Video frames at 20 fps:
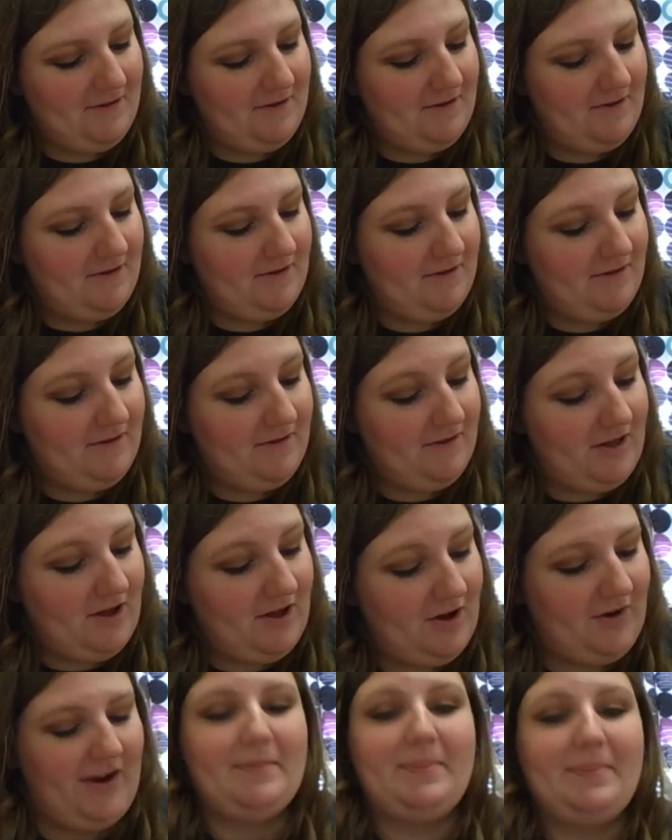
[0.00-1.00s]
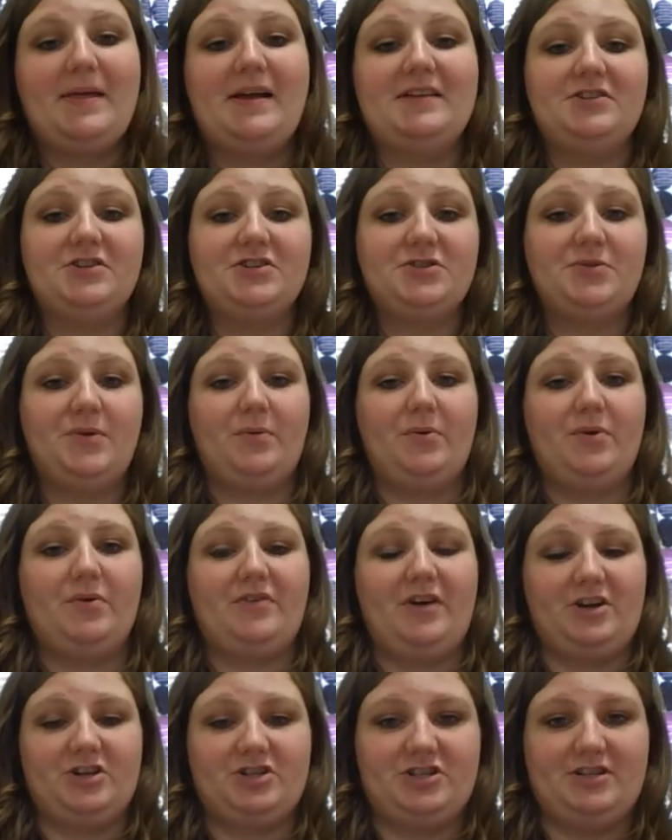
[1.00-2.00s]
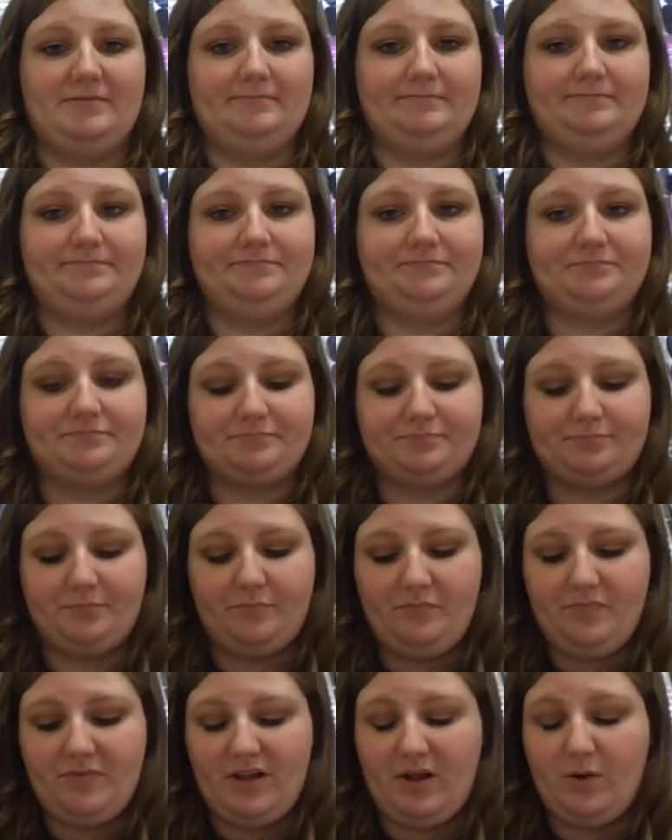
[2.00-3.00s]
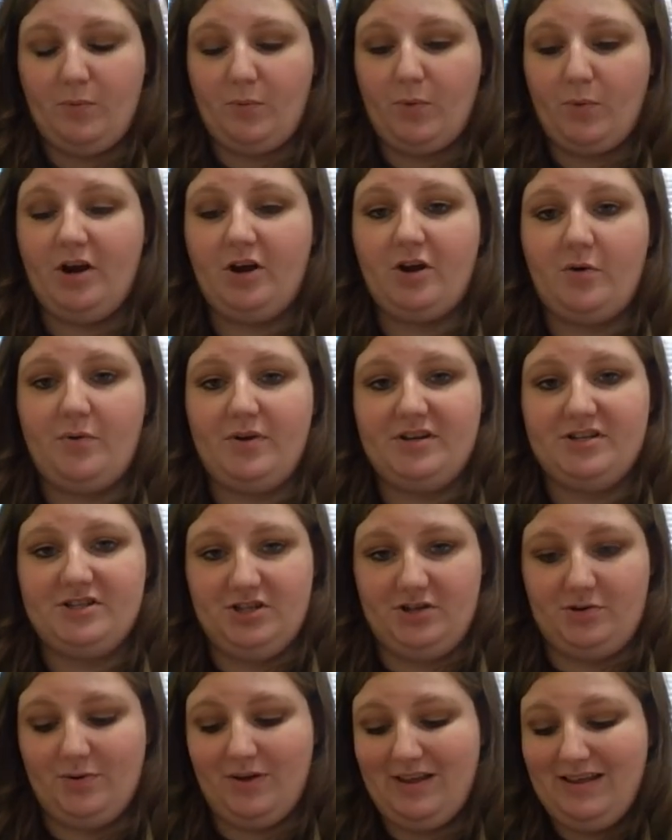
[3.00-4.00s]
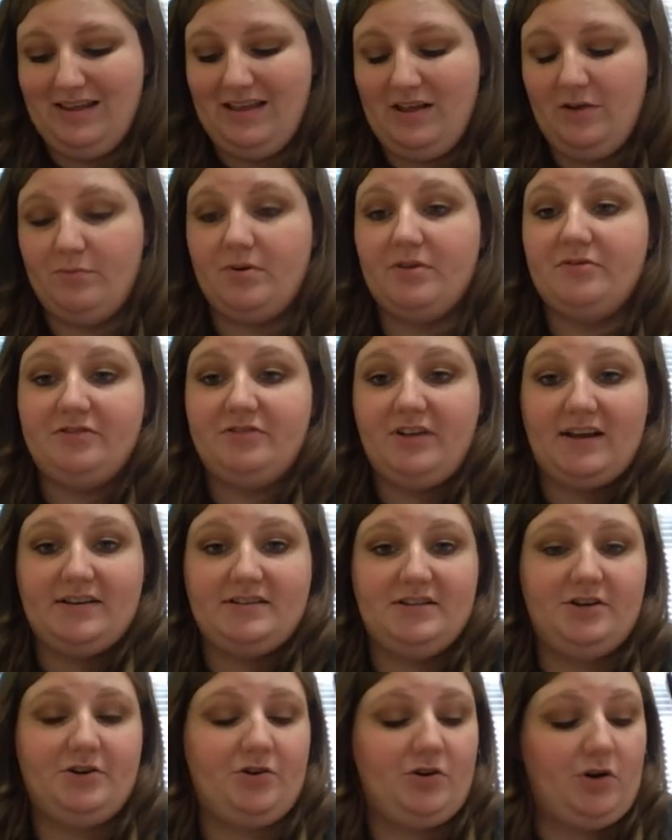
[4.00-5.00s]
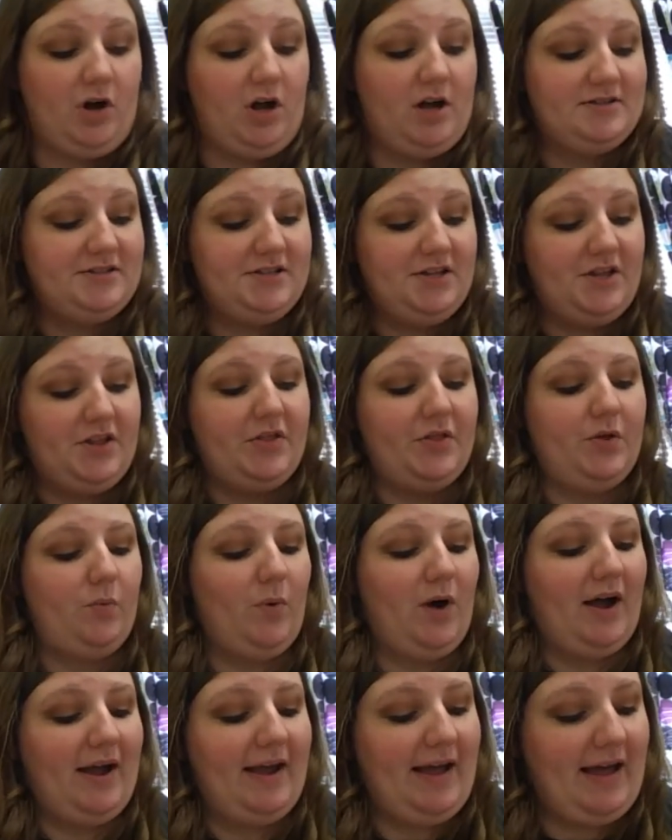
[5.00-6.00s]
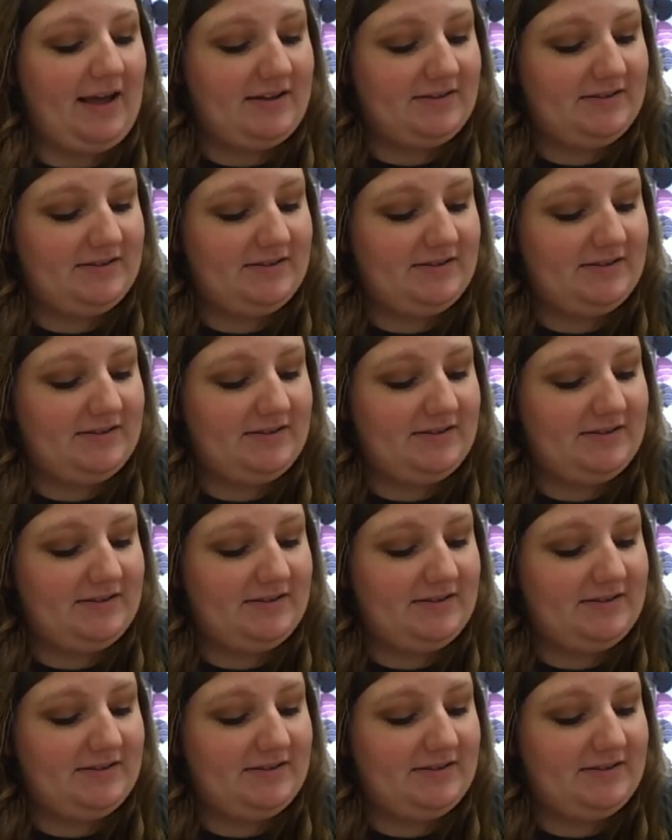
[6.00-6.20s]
All right, that's our square root function. And we are going to reflect it across the y-axis,